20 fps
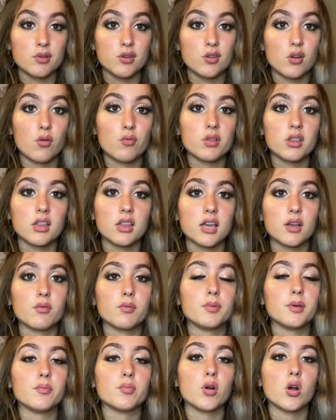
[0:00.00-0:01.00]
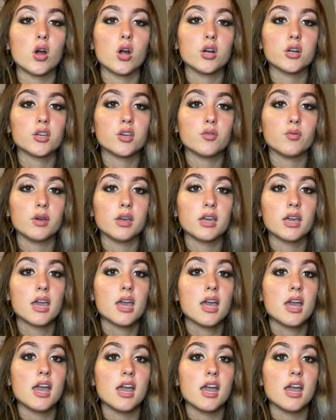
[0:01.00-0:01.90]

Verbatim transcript: You don't really like when people are arguing,